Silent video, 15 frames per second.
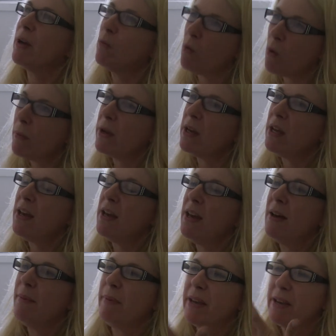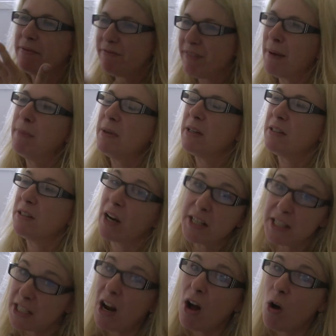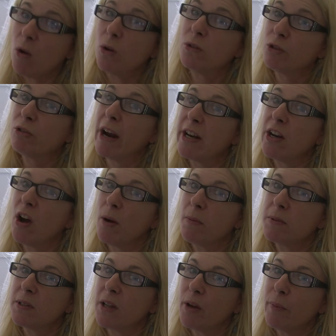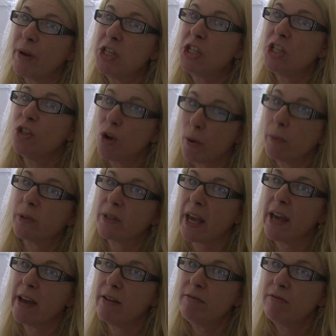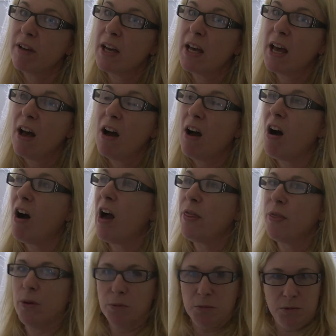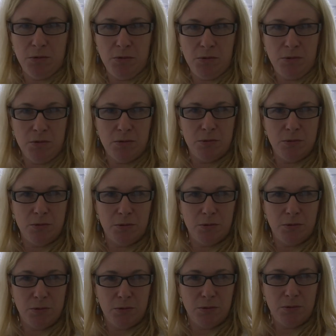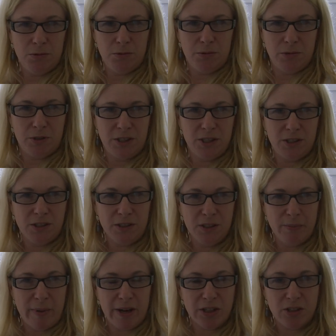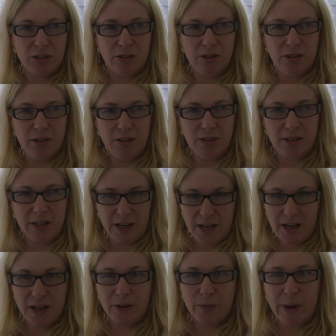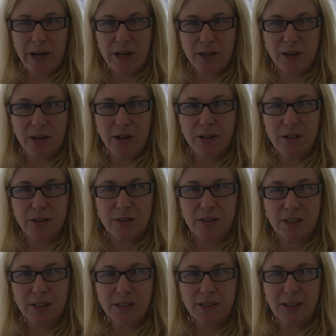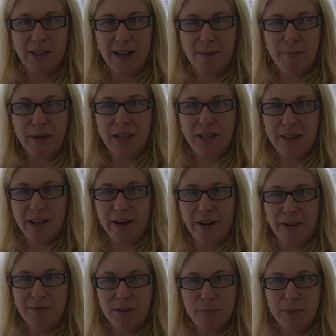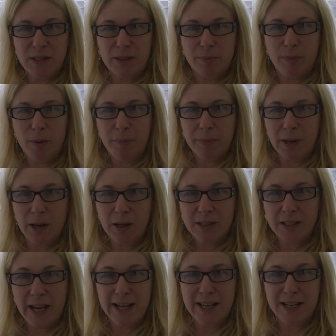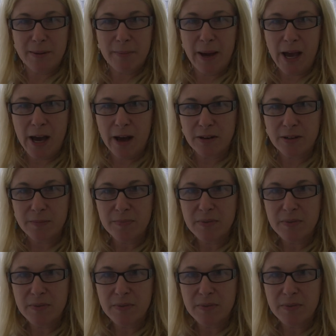a woman, being a feminist, I did hold great hopes. Like when she nobbled Kev, I thought, ooh, she's got some attitude. Yeah, way to go, sister, coming in there after Mr. Popular, taking him out.